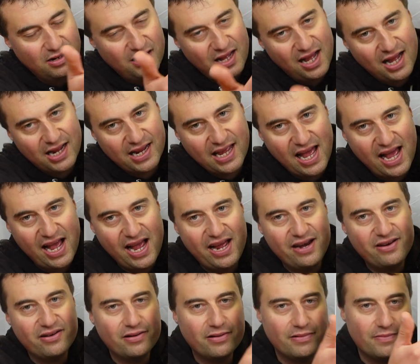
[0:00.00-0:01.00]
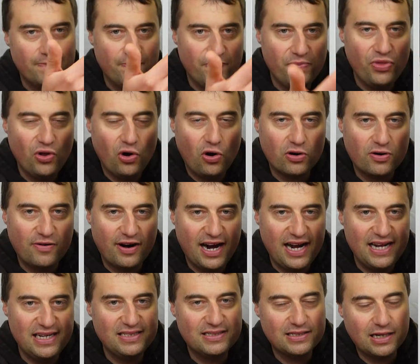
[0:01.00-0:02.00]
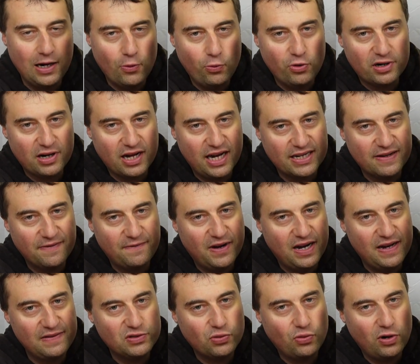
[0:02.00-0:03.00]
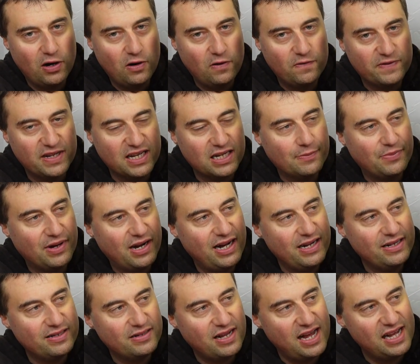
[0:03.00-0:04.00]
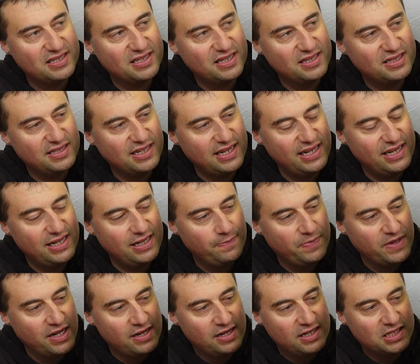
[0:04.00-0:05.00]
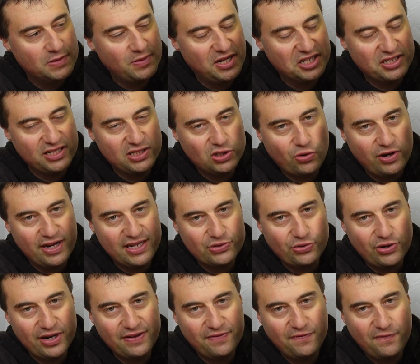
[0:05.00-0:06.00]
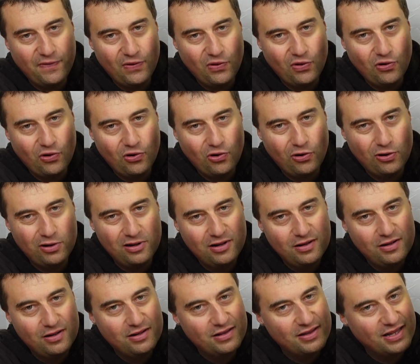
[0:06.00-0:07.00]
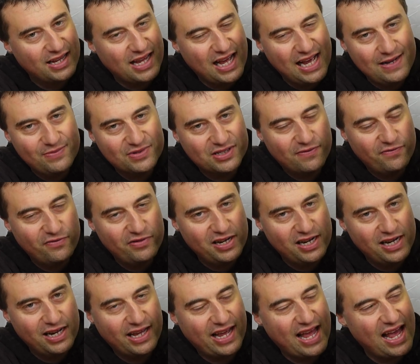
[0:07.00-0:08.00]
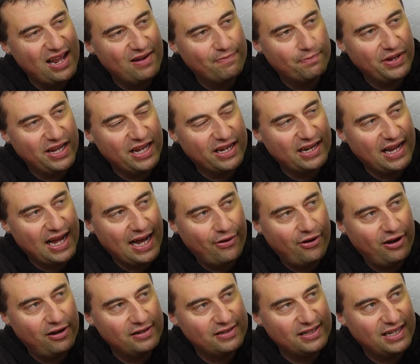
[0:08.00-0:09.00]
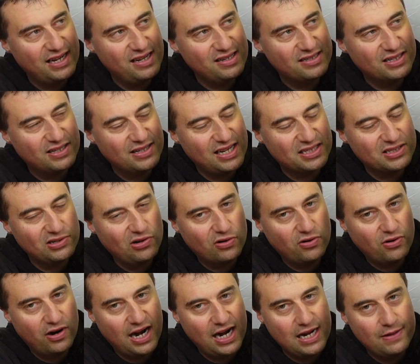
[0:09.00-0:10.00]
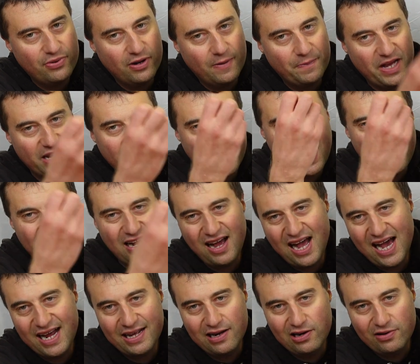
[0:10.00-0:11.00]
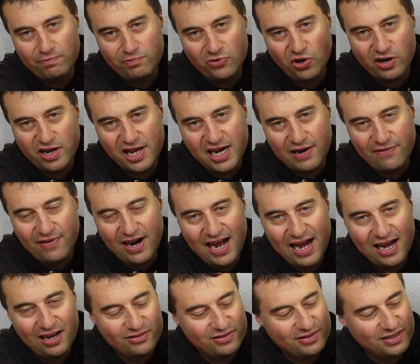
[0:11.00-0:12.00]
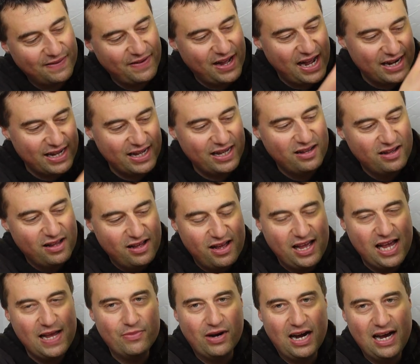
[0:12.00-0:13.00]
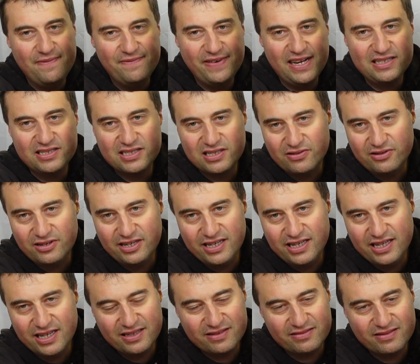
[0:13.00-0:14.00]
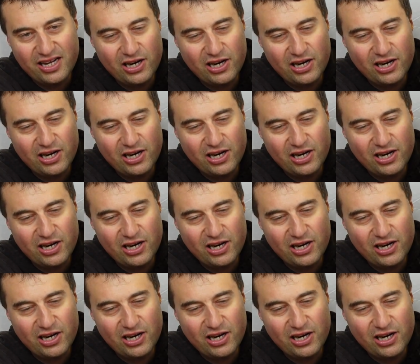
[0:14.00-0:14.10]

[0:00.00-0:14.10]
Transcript: Again, not great. I would like a 512 gigabyte SSD, especially in 2024. The games are really getting big now, aren't they? So that's not great. But again, I had it knocking around. I've had it in my inventory and